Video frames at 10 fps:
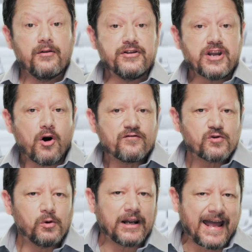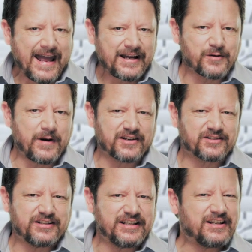The overall air
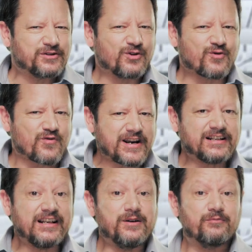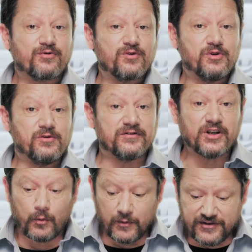capacity is greatly improved
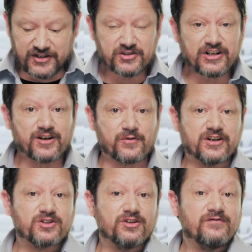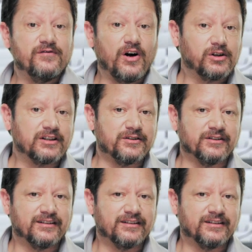with this generation of the Vulcan.